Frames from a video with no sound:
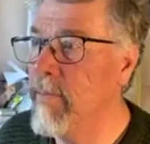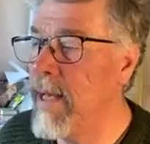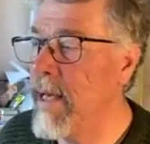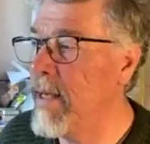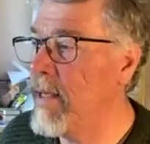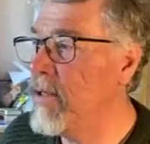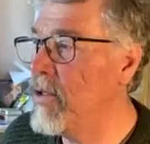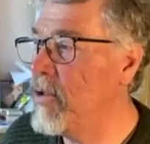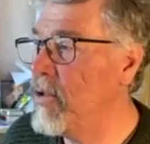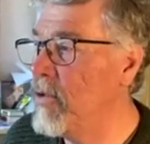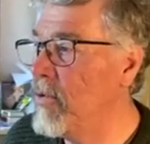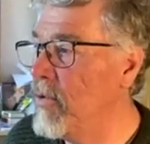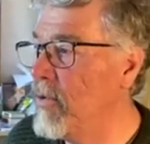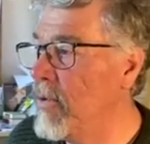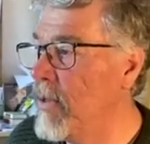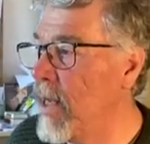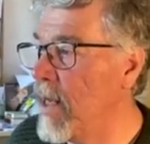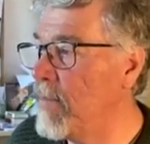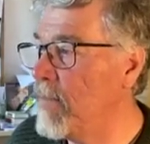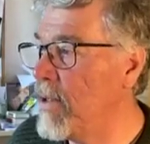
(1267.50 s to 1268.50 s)
man
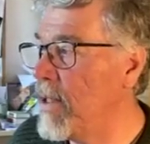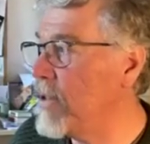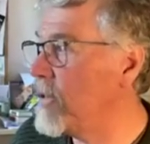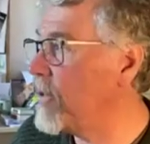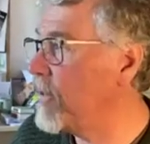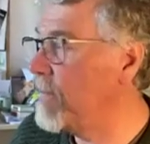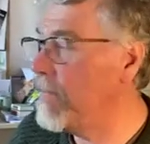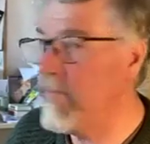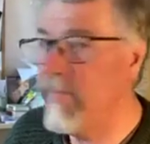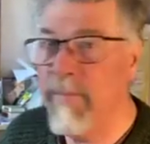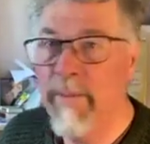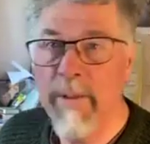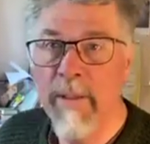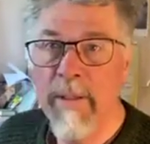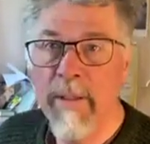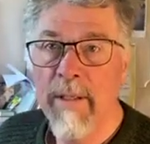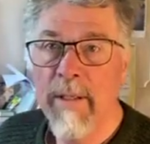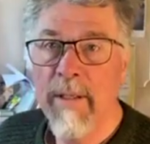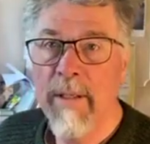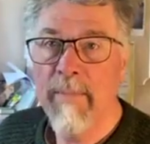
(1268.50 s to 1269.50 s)
who, God bless him,
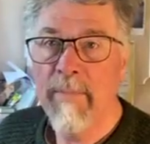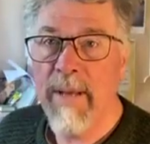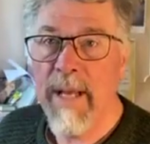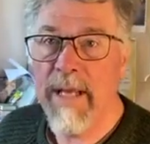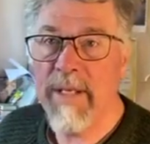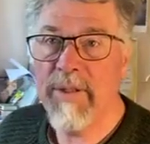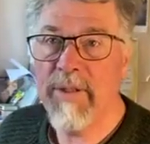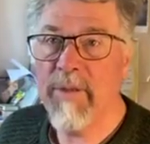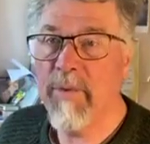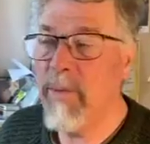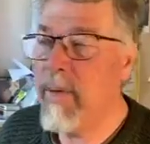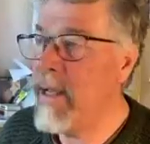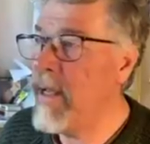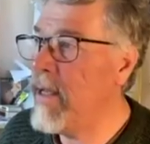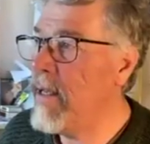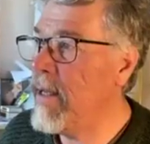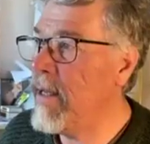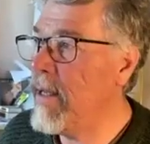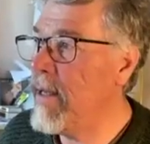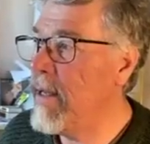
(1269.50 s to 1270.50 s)
passed
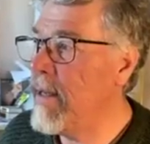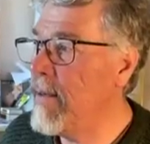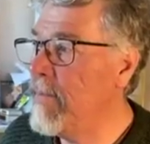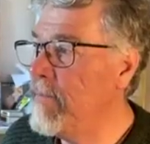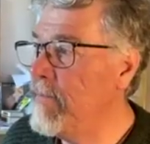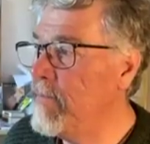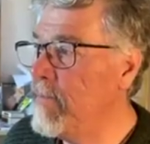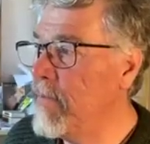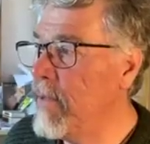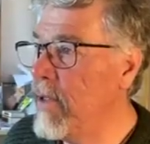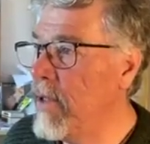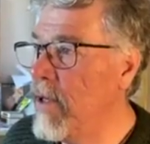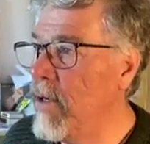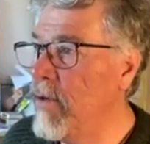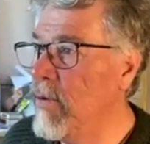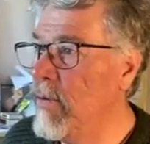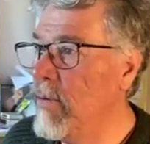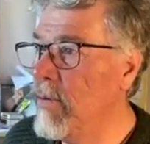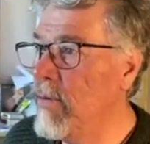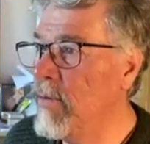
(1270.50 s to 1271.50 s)
away,
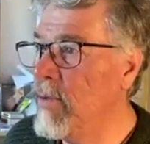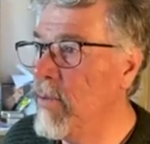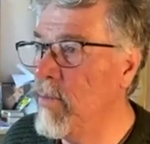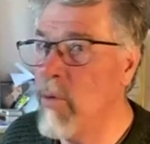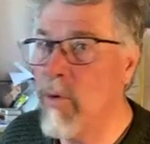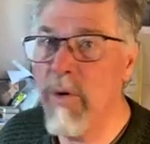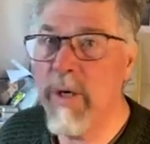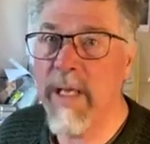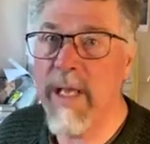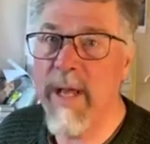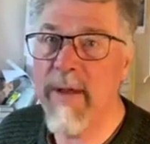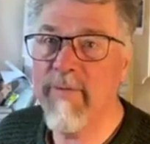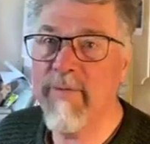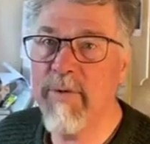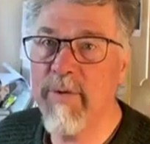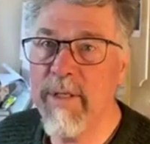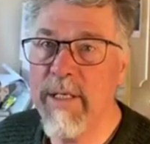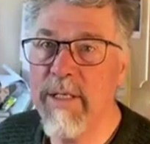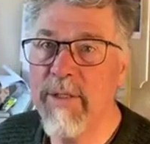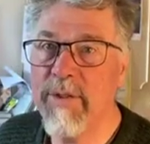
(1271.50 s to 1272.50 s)
the morning
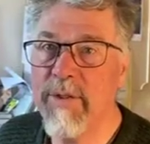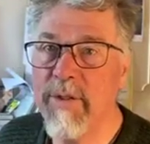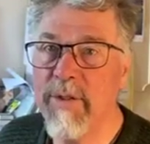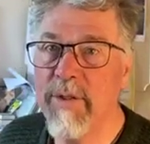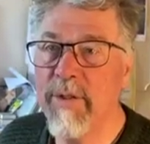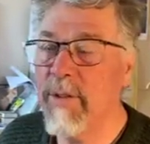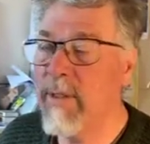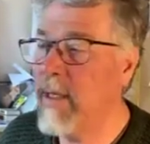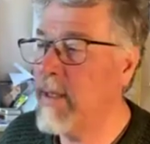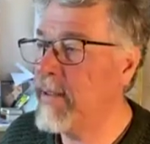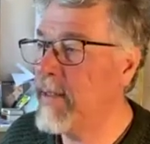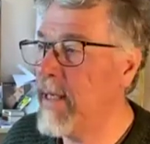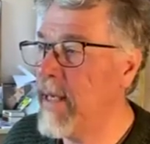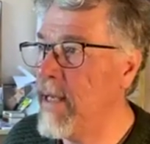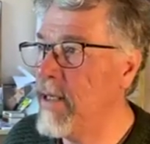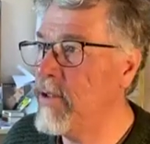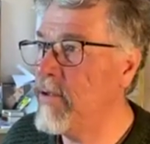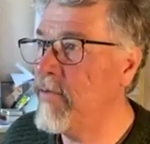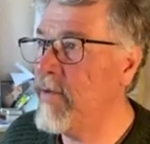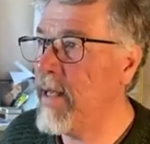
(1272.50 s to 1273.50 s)
after Easter at
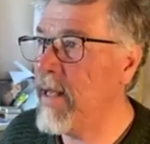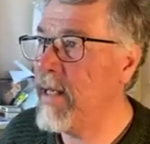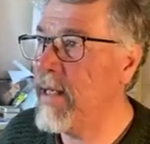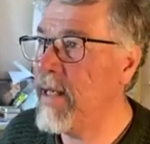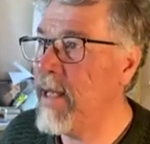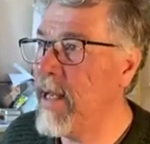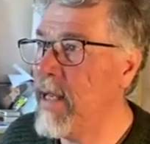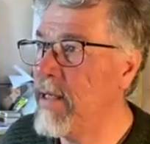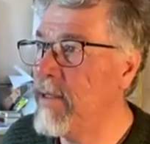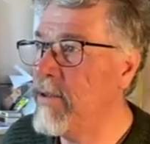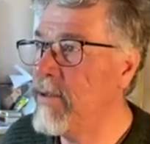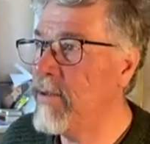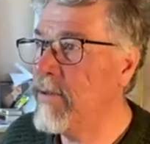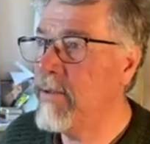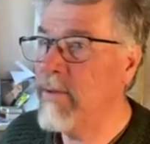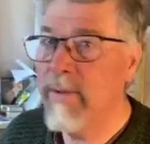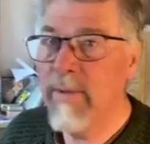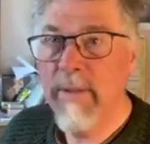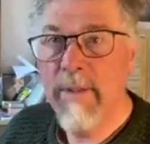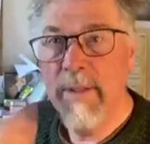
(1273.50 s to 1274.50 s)
the age of 88.
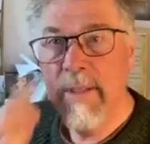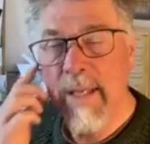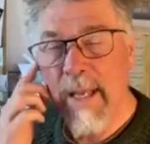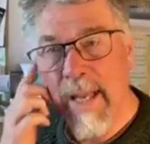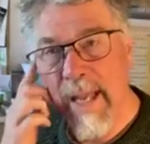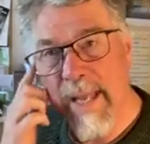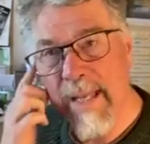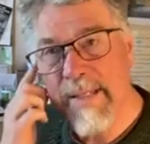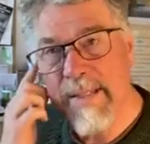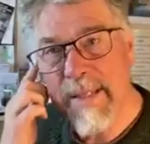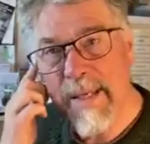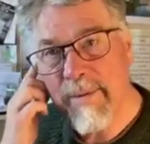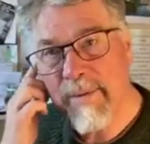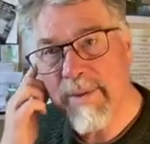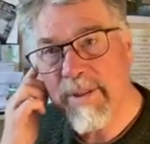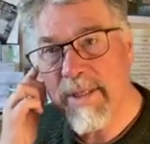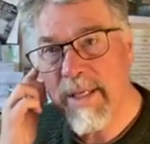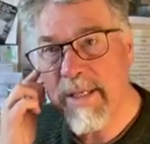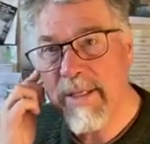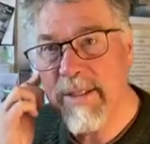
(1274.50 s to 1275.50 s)
And I
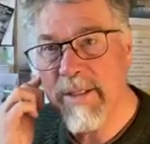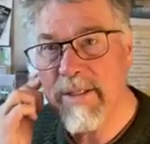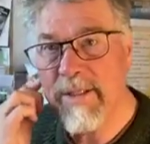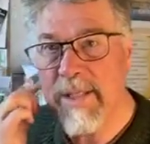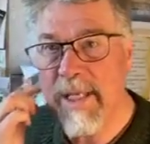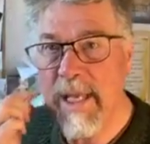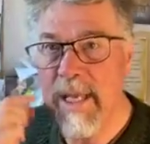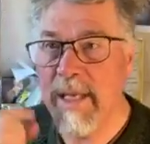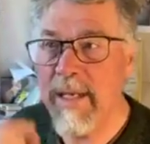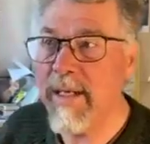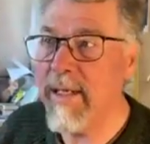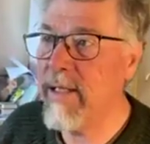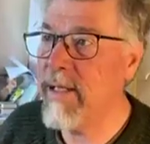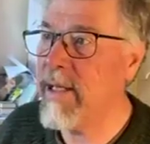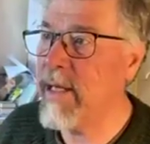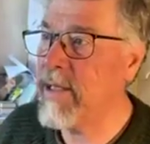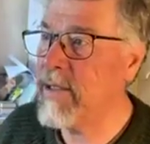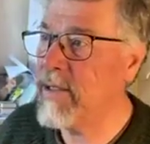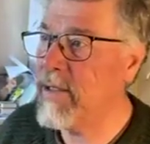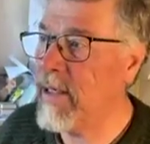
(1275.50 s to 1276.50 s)
was saying this to Annie
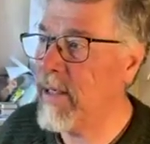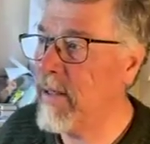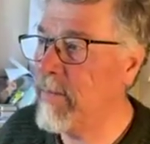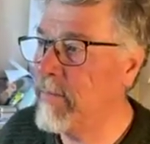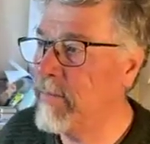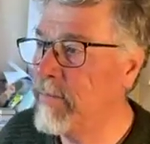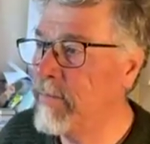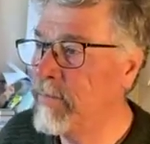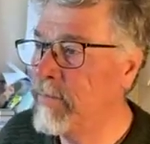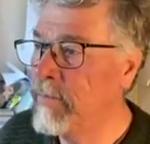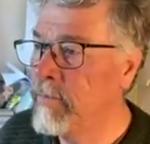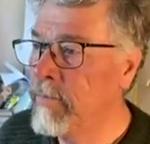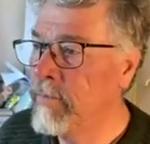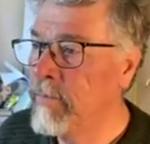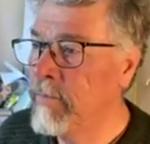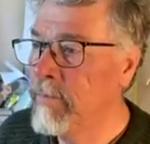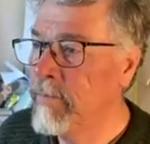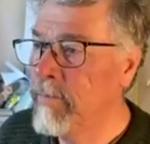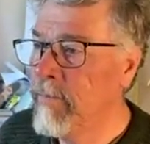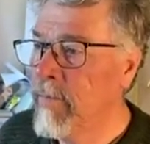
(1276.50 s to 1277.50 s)
that
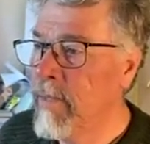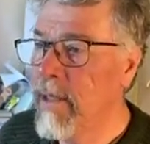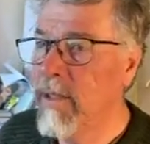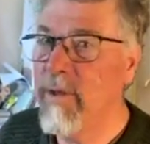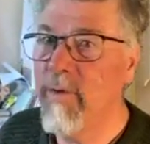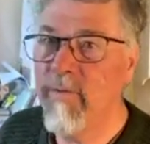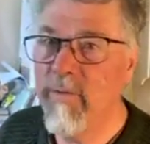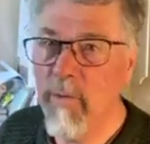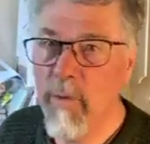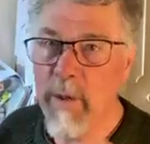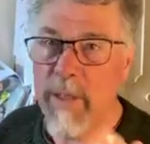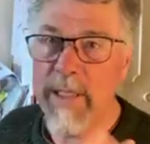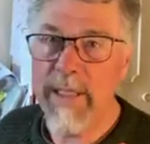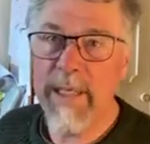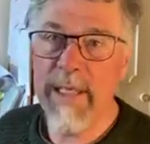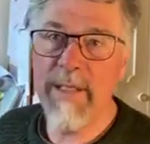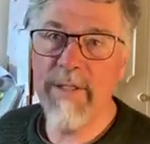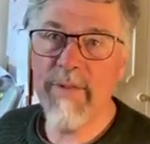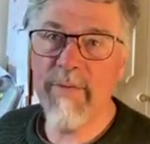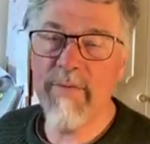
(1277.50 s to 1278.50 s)
the 40
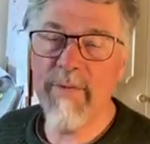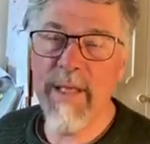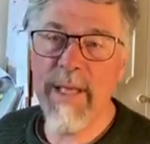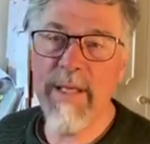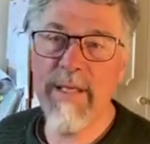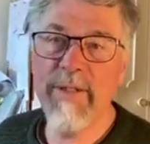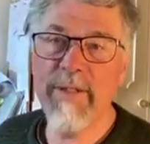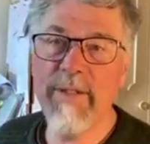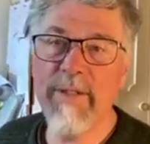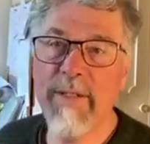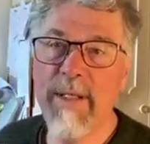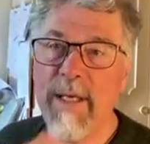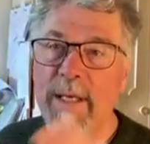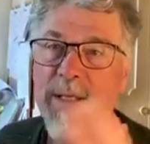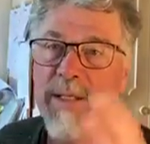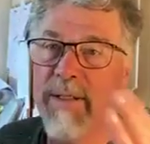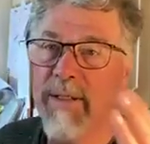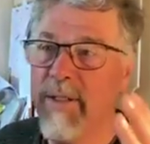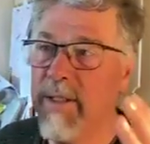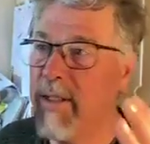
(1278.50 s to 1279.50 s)
days of Lent
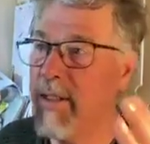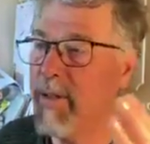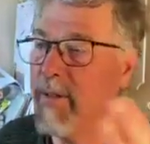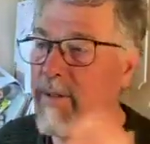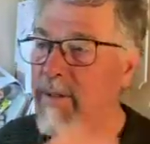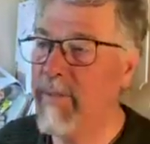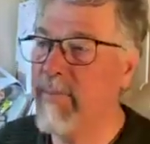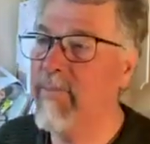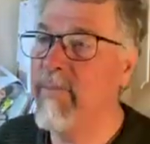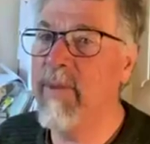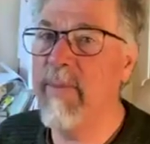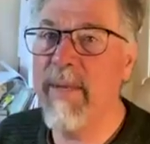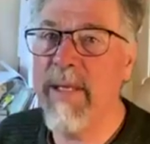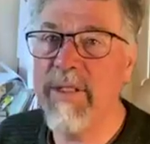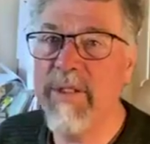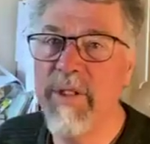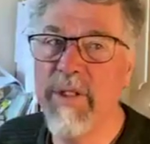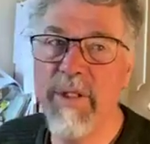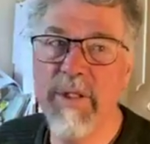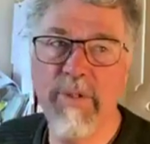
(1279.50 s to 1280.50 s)
and the
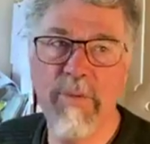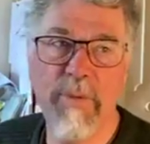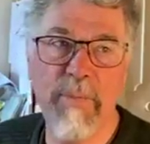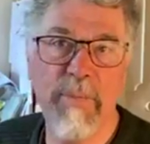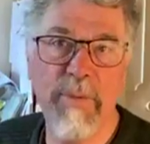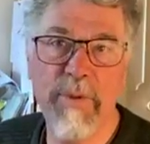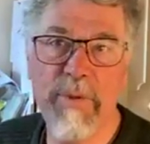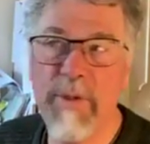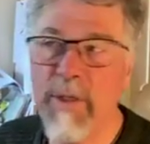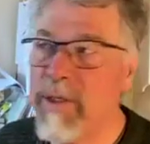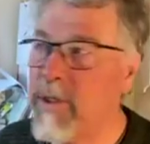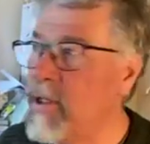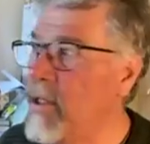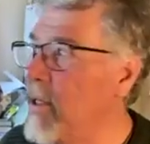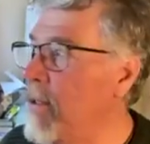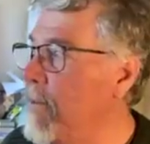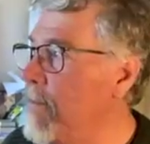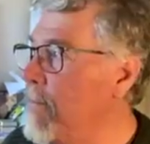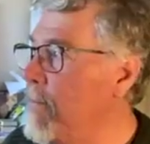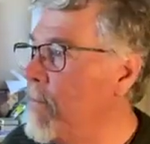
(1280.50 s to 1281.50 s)
messages from
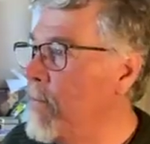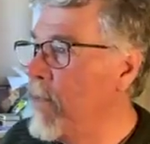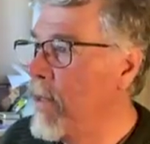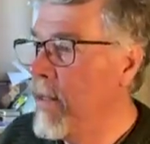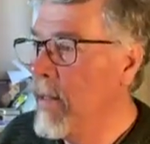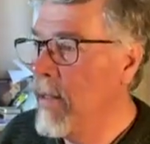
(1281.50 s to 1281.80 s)
Patricia,